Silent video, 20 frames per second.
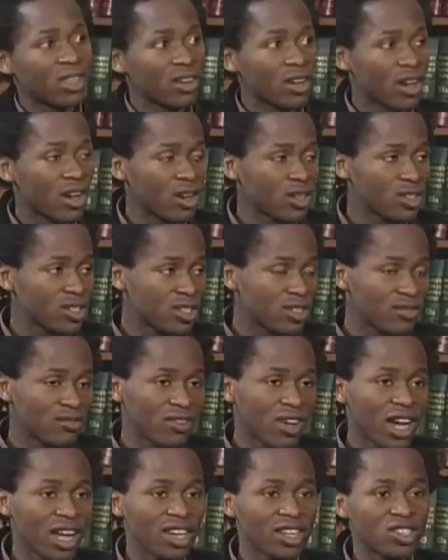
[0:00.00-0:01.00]
the constant
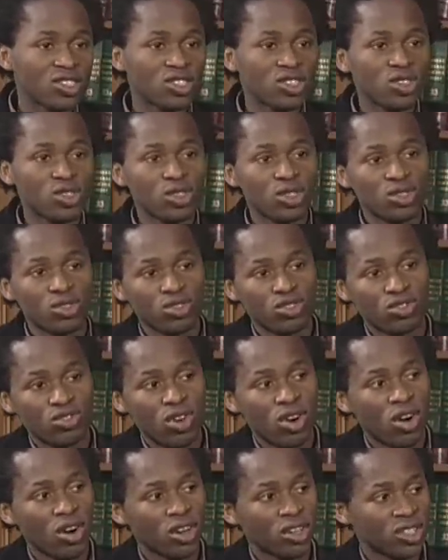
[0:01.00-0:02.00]
violence, the use of
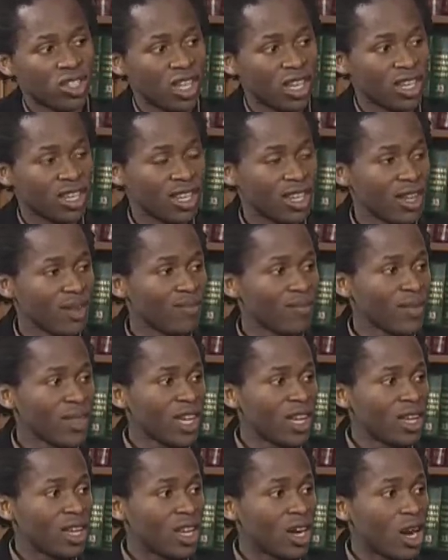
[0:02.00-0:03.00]
drugs, and
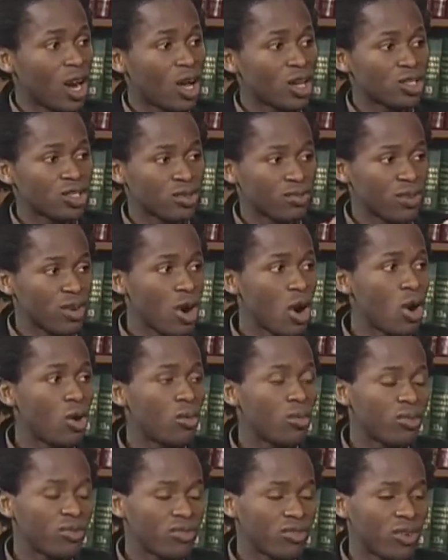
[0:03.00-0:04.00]
the loss of
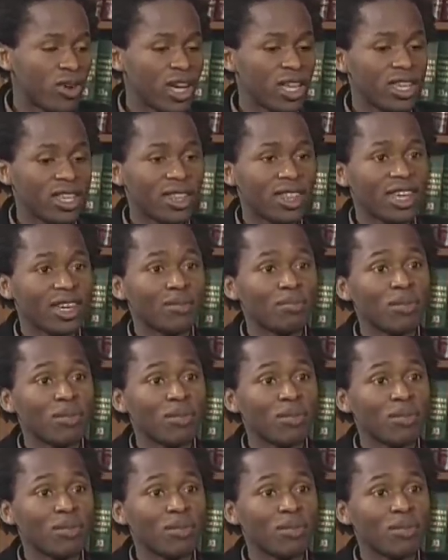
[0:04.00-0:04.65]
hope for anything